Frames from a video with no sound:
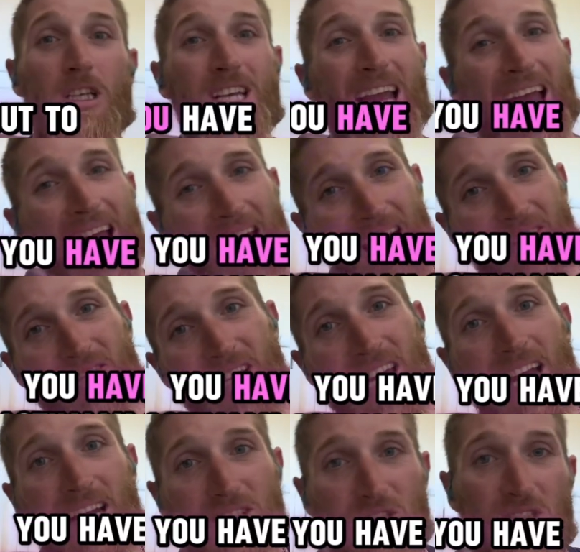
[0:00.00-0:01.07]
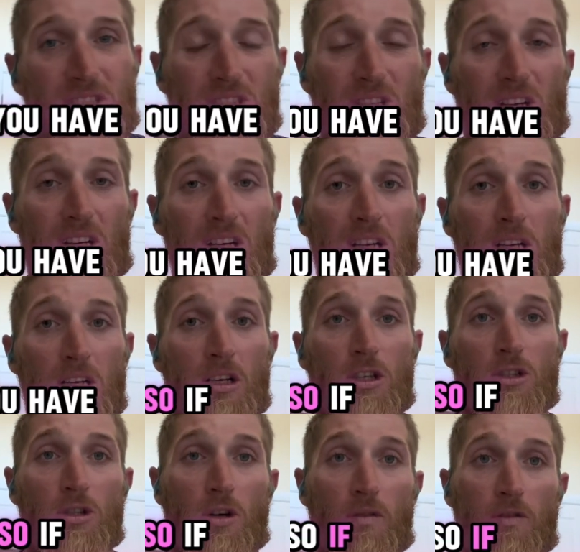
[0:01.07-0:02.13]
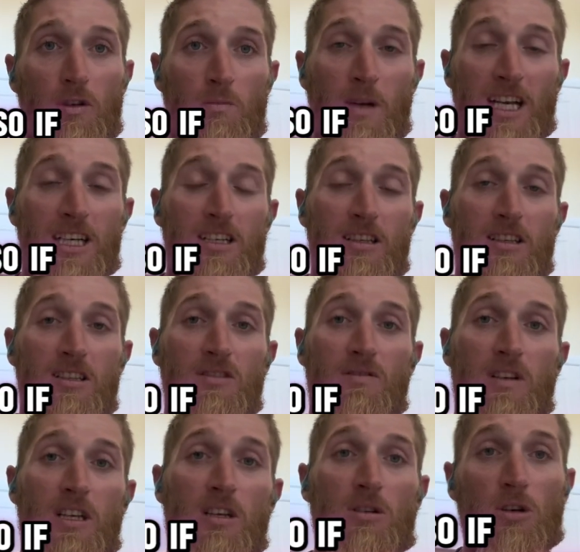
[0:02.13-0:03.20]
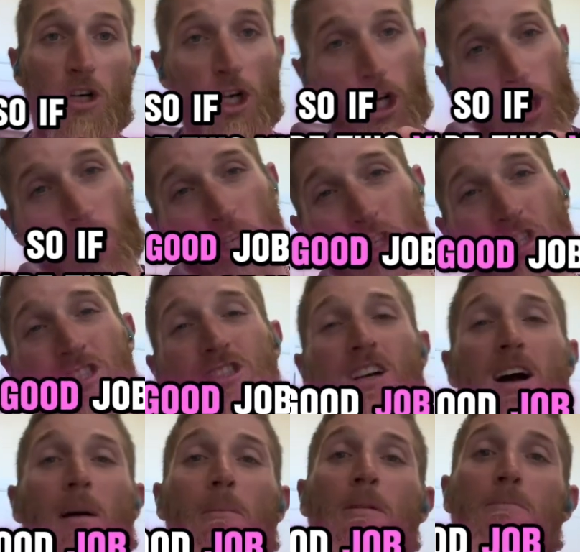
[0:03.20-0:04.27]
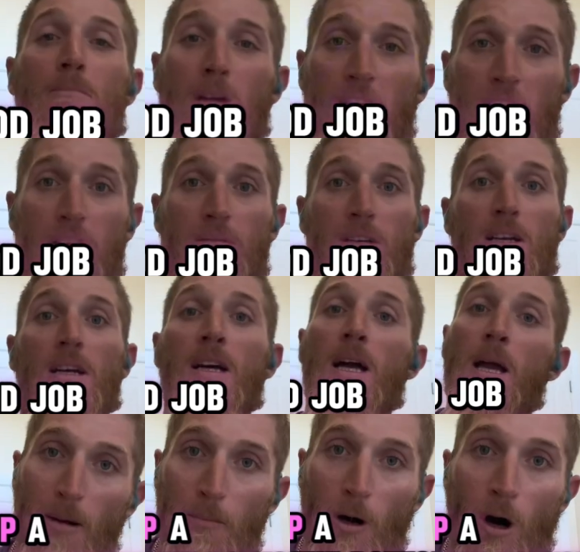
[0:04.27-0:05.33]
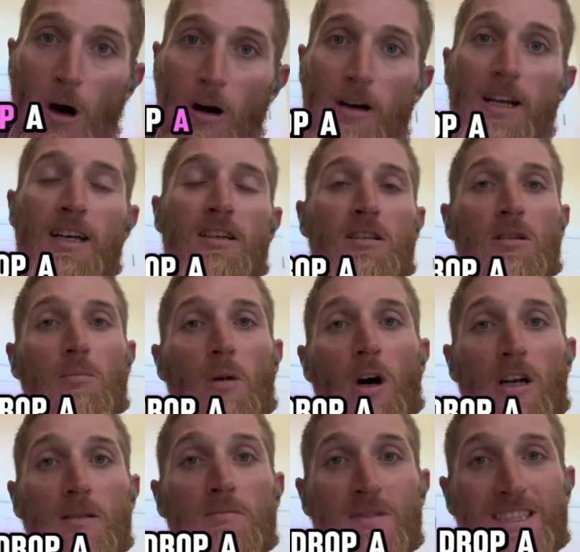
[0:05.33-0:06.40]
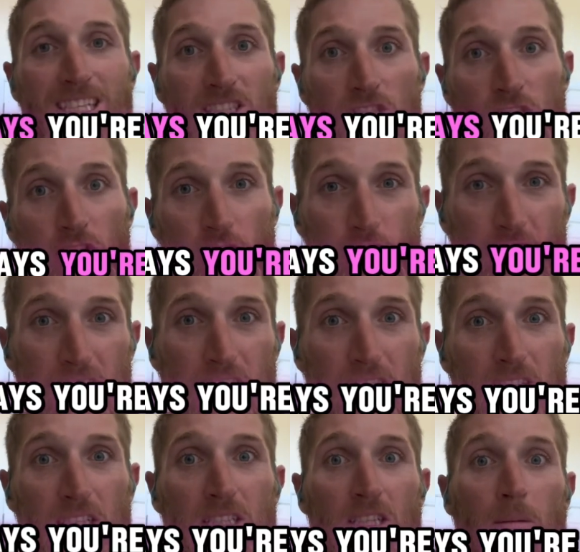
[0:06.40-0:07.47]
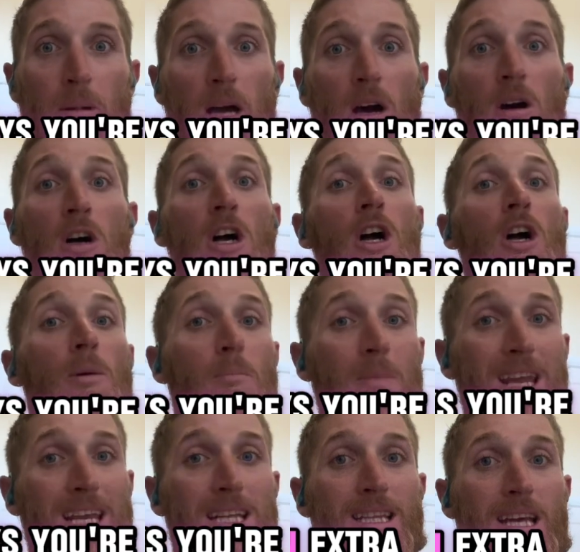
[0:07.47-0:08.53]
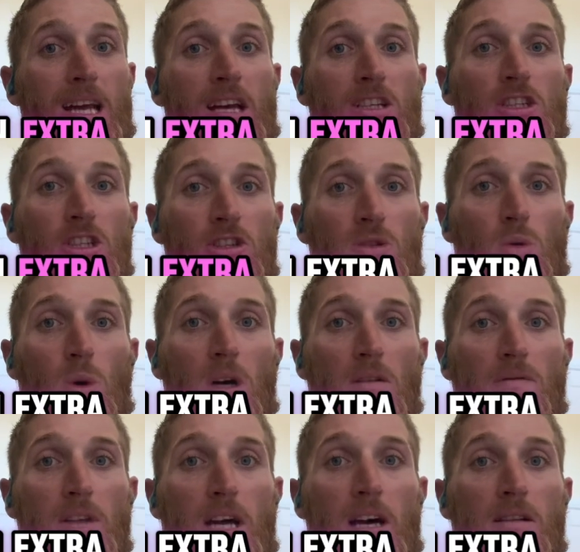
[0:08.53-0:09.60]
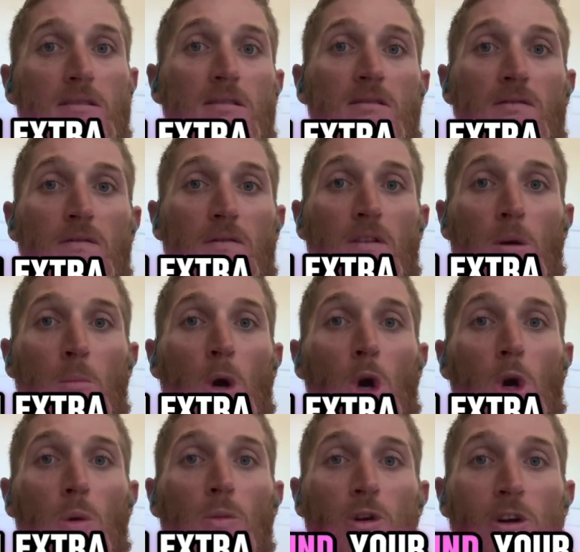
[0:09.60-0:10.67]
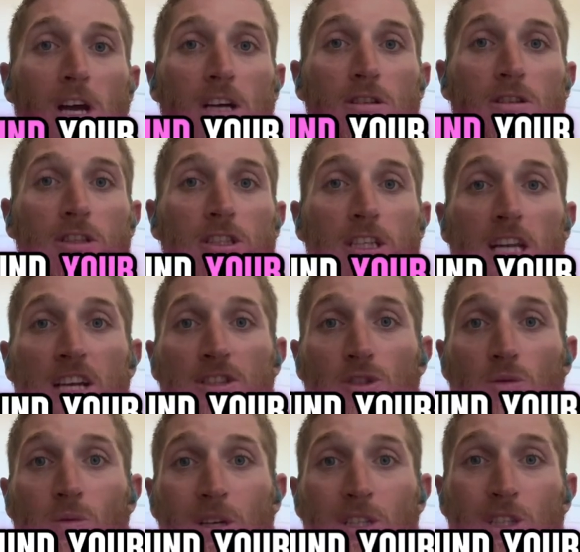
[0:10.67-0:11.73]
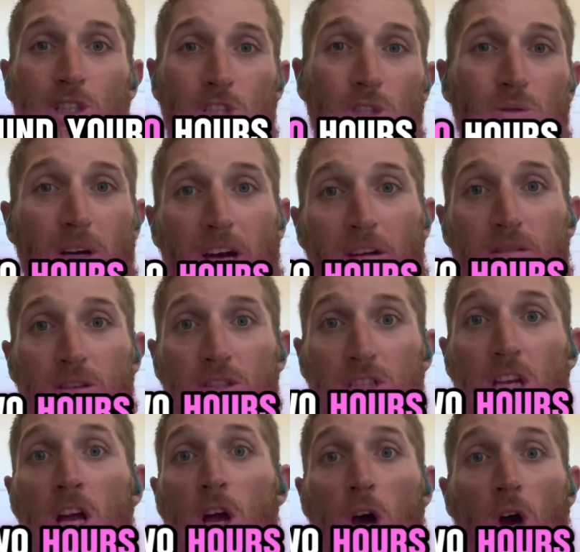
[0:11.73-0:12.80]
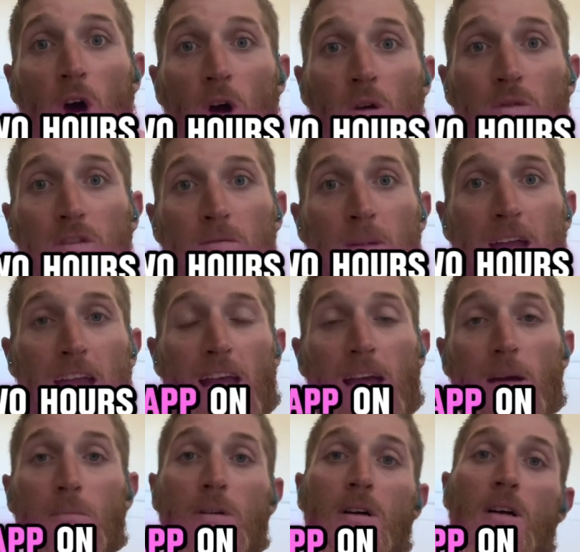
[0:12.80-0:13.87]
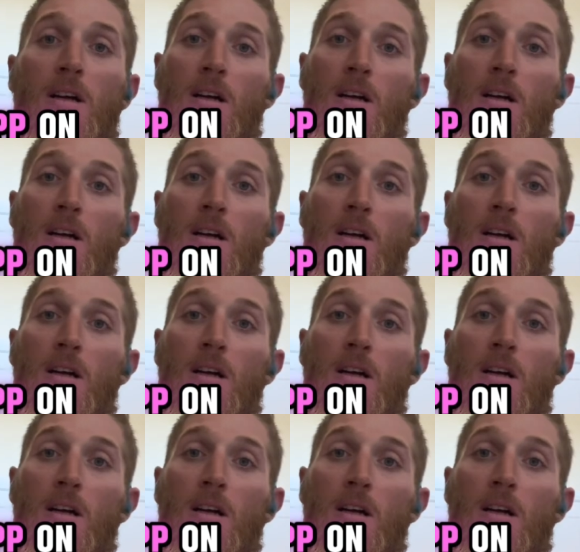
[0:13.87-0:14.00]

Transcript: you have to actually start. So if you made it to this video, good job. I'm proud of you. Put heart down at the bottom since you're serious about making that extra 12,000 from home around your schedule, one to two hours, all from an app